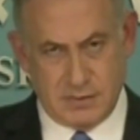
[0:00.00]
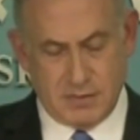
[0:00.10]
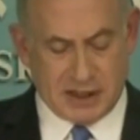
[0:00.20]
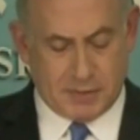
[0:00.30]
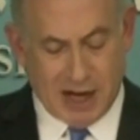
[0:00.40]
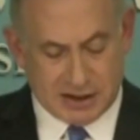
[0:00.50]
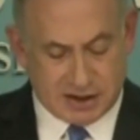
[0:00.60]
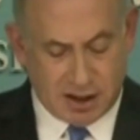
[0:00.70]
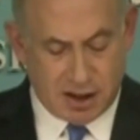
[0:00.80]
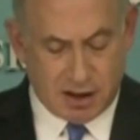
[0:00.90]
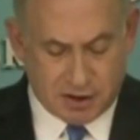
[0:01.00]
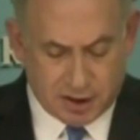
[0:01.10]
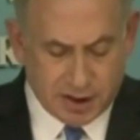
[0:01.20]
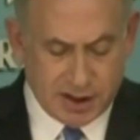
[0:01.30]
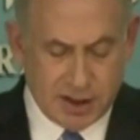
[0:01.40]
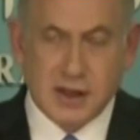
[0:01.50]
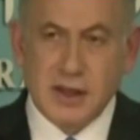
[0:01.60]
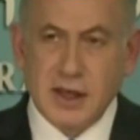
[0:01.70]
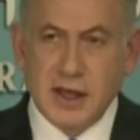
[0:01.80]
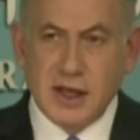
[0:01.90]
But the Palestinian Authority
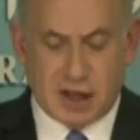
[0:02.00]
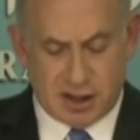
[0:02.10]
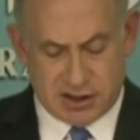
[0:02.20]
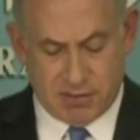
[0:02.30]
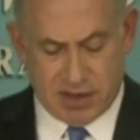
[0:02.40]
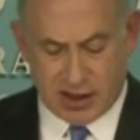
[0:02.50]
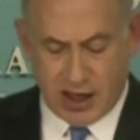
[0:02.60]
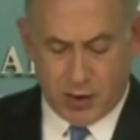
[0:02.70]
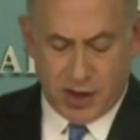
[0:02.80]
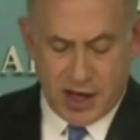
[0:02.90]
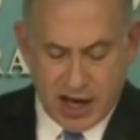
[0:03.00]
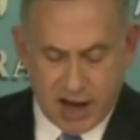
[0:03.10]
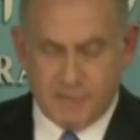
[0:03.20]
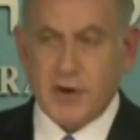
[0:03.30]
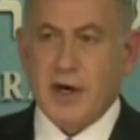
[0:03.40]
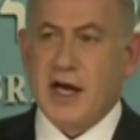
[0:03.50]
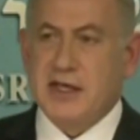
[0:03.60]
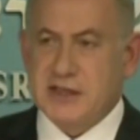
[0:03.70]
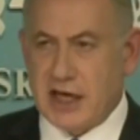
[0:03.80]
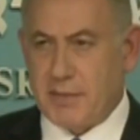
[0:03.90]
tells them that they will never
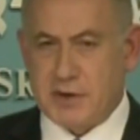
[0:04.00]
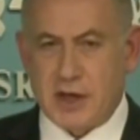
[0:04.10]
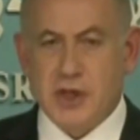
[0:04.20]
accept,